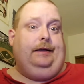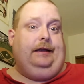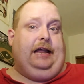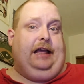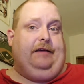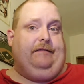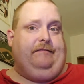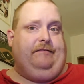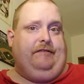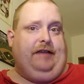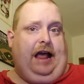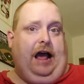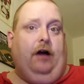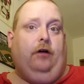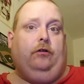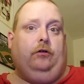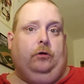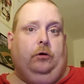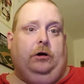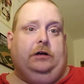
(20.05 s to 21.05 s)
they've
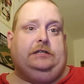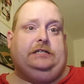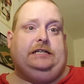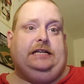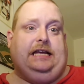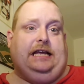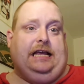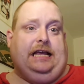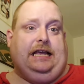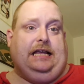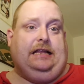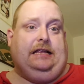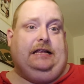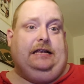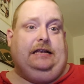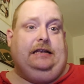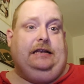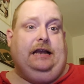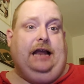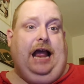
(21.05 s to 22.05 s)
now lost
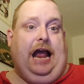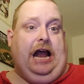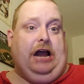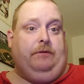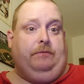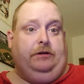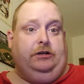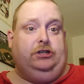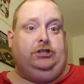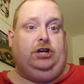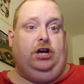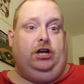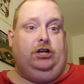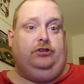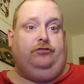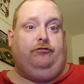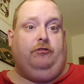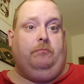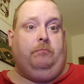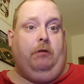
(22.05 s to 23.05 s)
Aaron
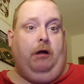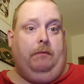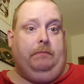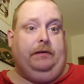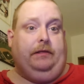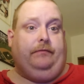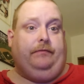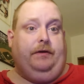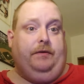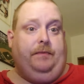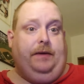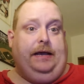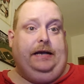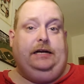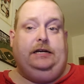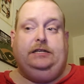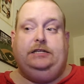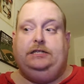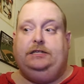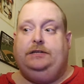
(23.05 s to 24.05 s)
Judge for probably 3
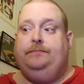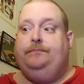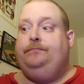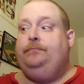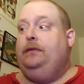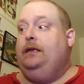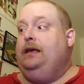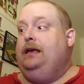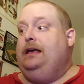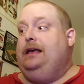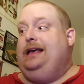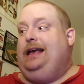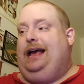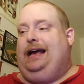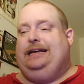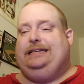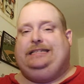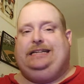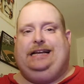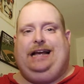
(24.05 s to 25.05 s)
weeks
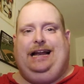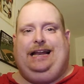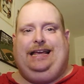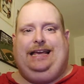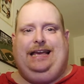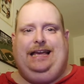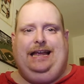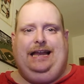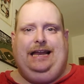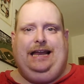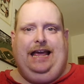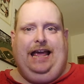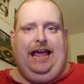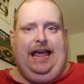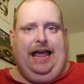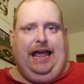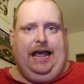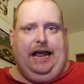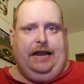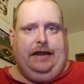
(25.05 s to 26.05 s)
as he got hit in the
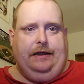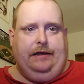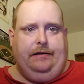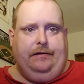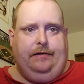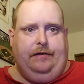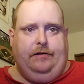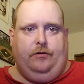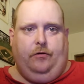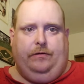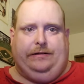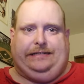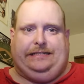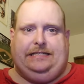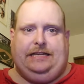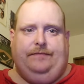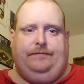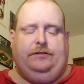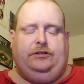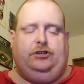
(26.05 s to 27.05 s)
hand during a
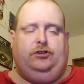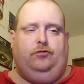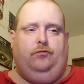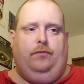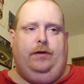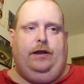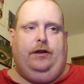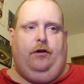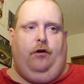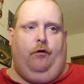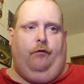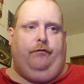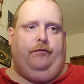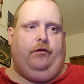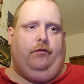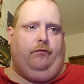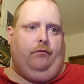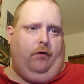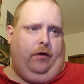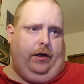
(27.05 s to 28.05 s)
7-2 win over
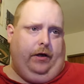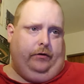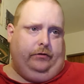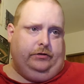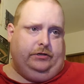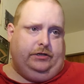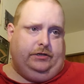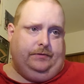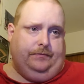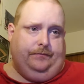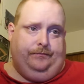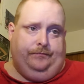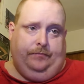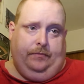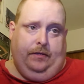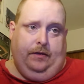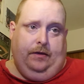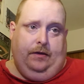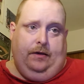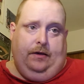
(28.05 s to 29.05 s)
the Royals.
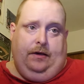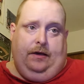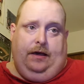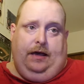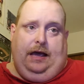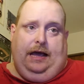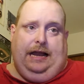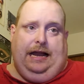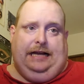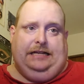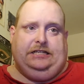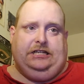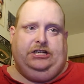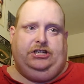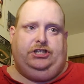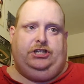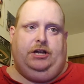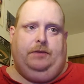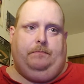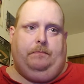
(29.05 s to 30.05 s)
And as a
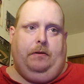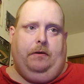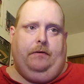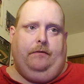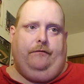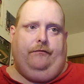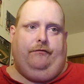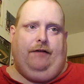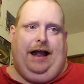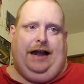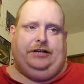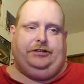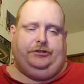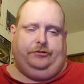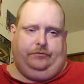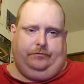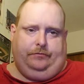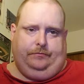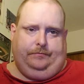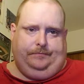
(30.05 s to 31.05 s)
chip
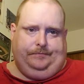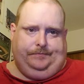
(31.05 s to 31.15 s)
fracture.